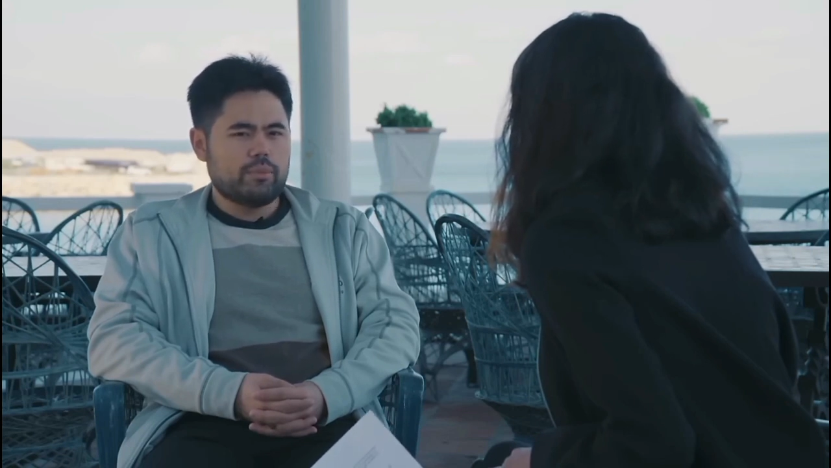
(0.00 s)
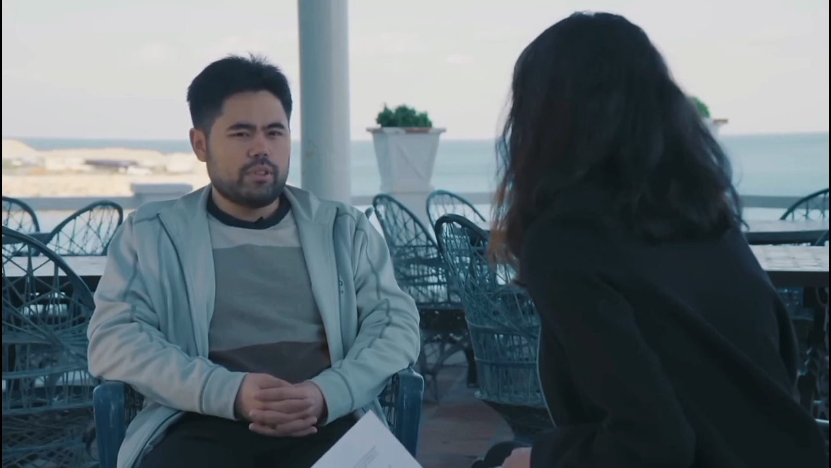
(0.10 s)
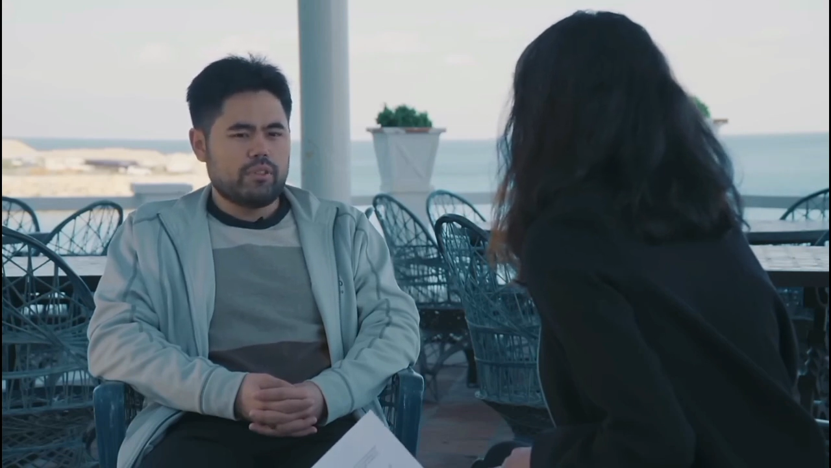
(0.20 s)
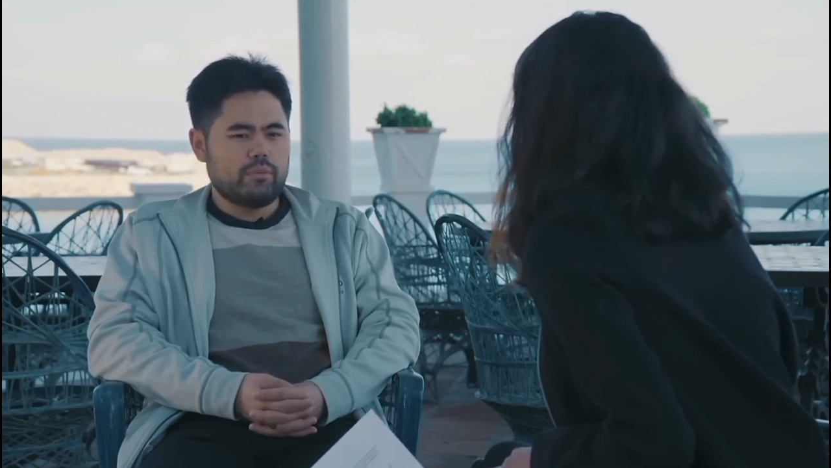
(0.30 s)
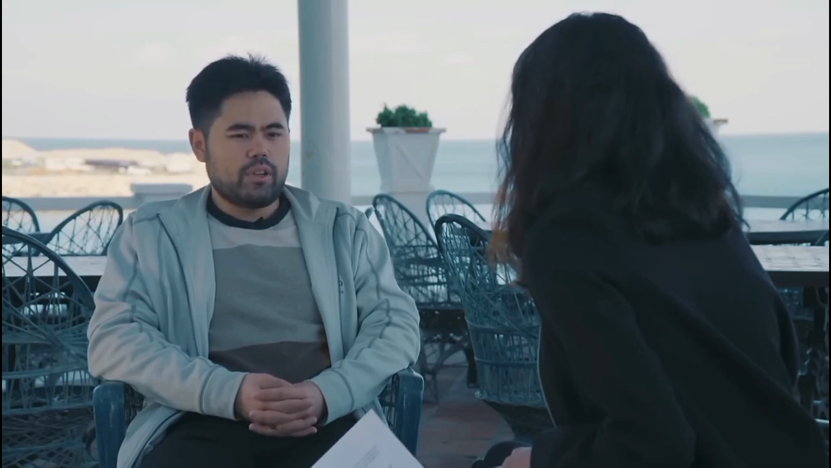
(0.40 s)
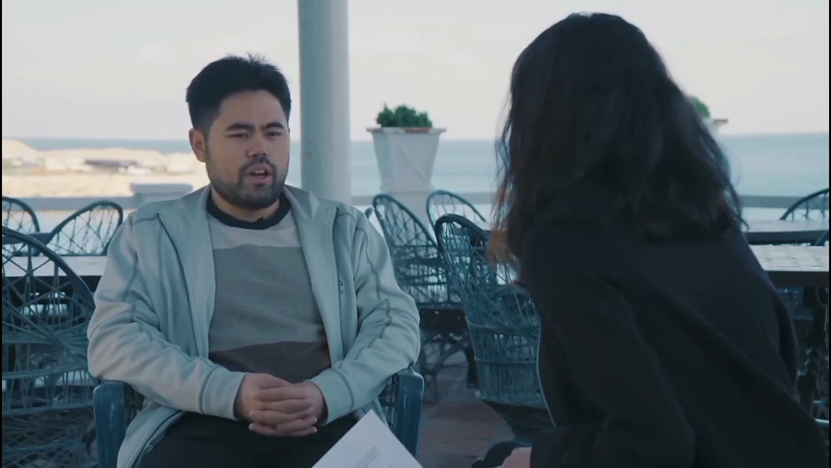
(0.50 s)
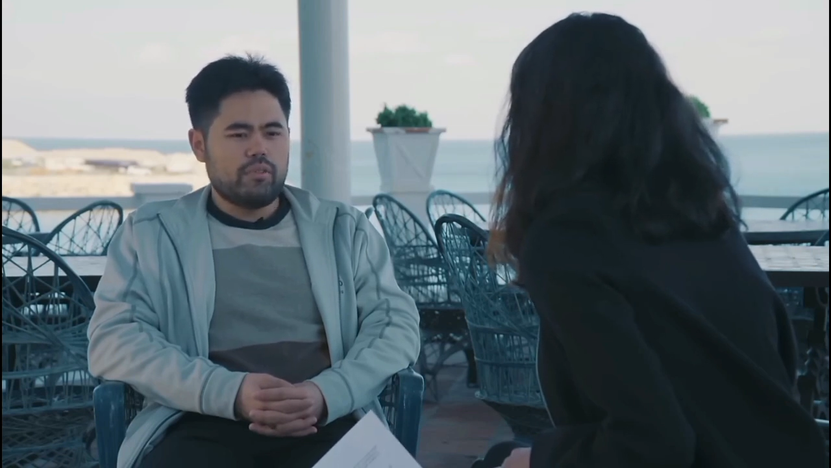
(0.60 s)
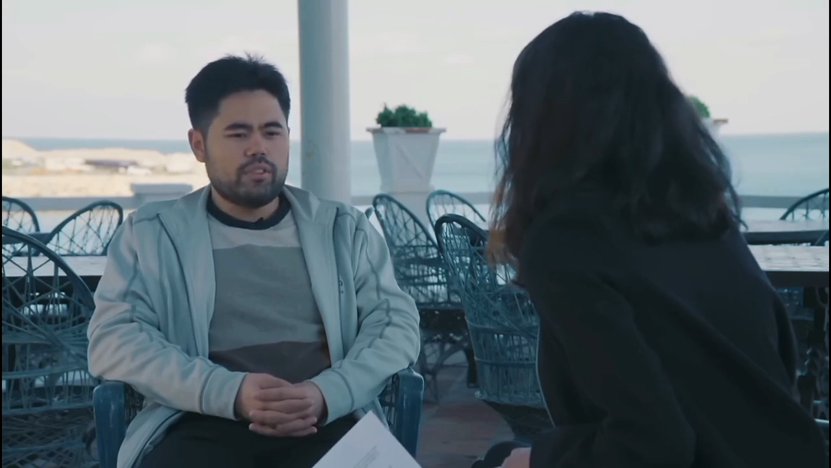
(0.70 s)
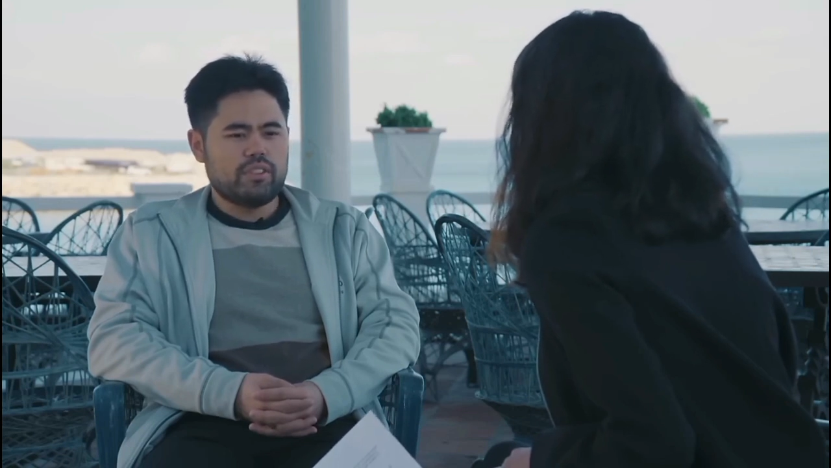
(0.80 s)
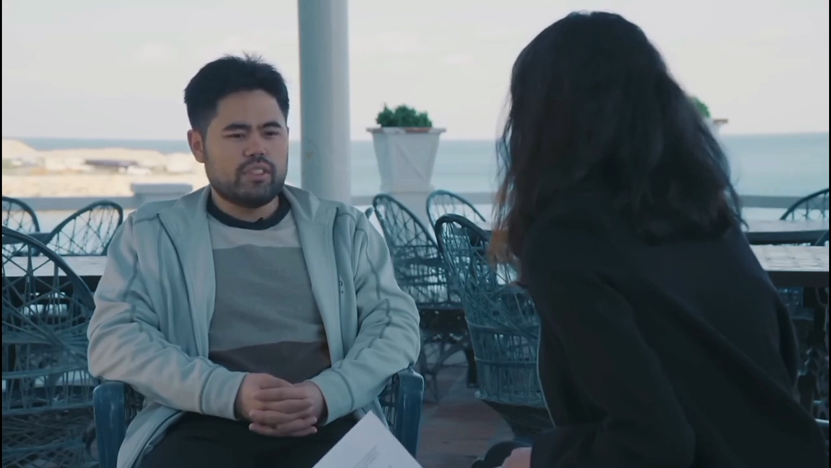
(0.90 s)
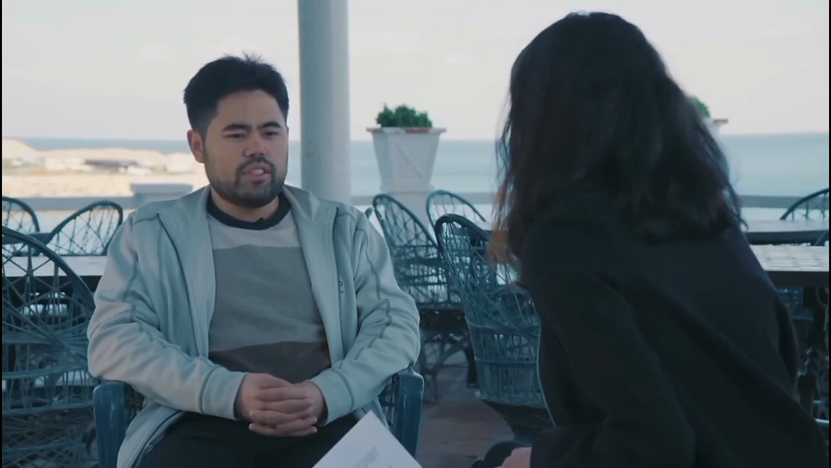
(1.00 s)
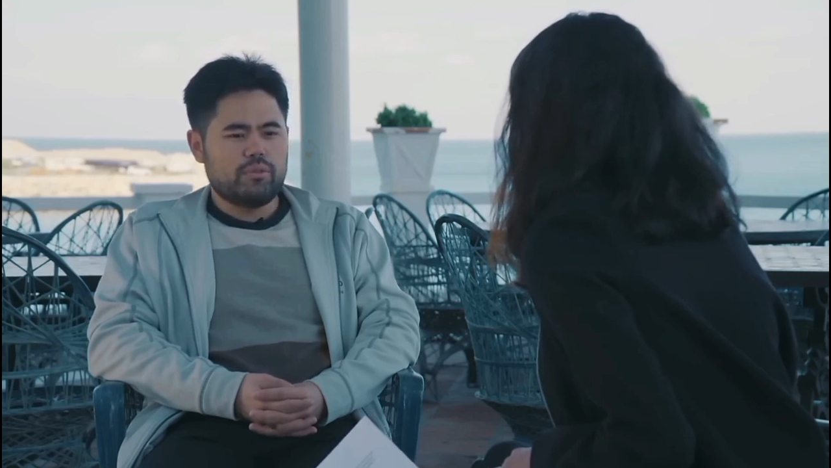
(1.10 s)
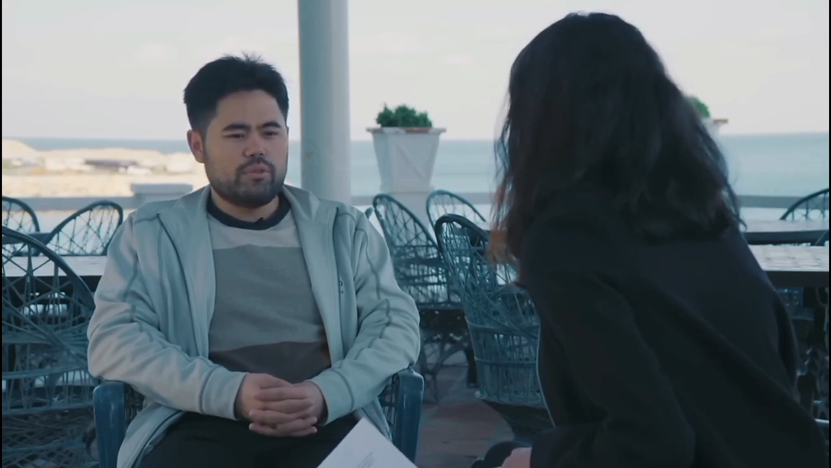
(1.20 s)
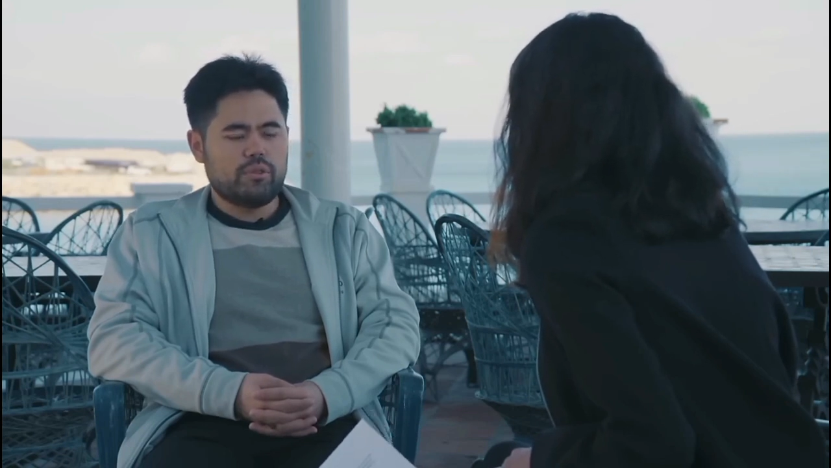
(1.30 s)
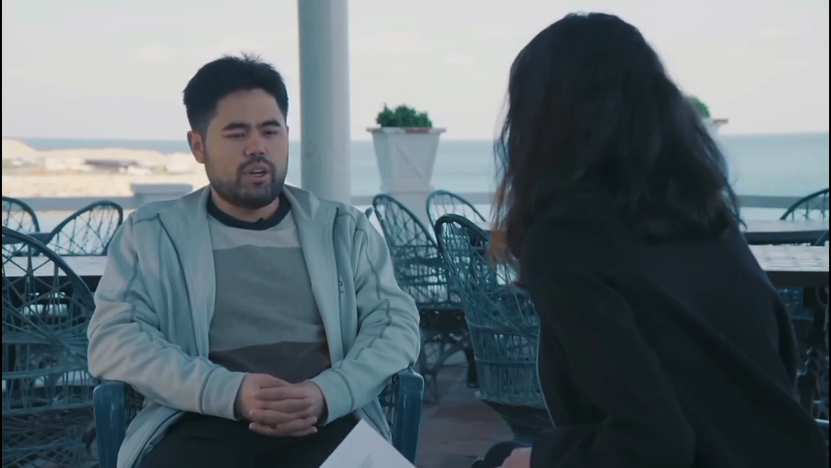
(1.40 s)
But, but
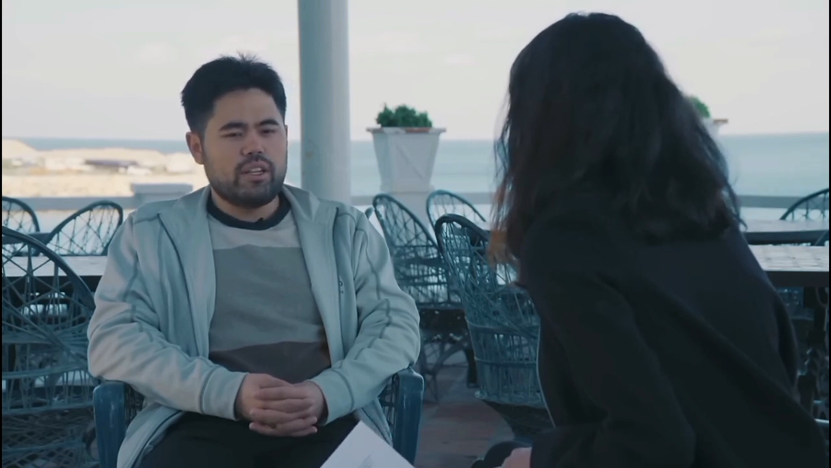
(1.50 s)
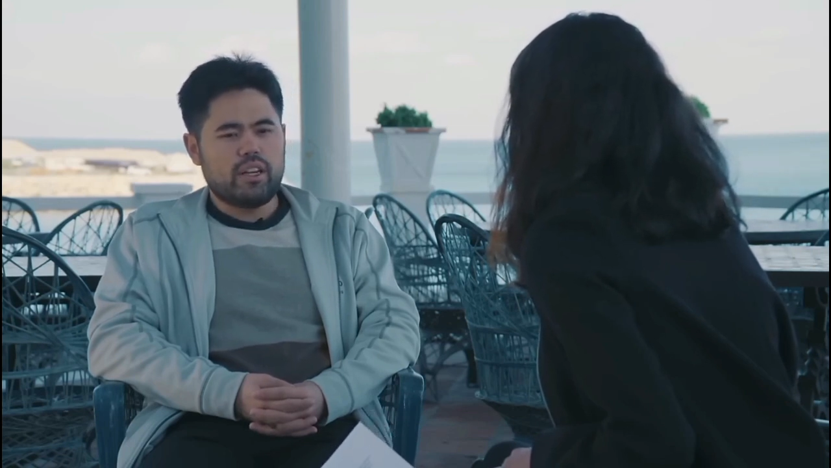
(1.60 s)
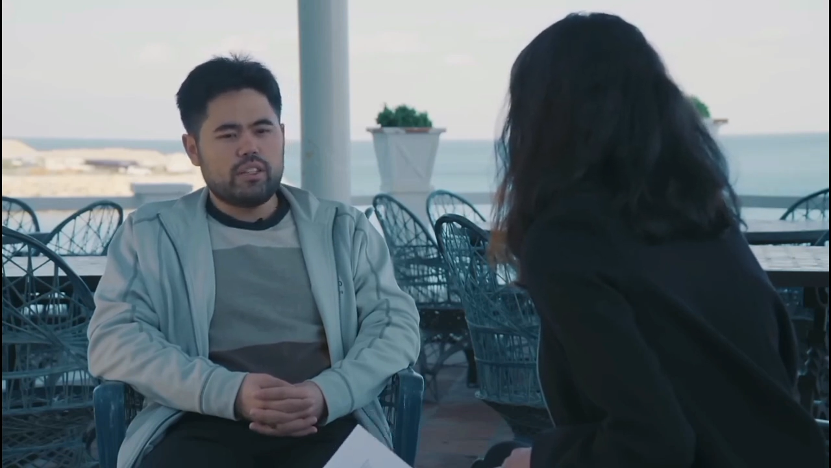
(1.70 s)
obviously, for right now,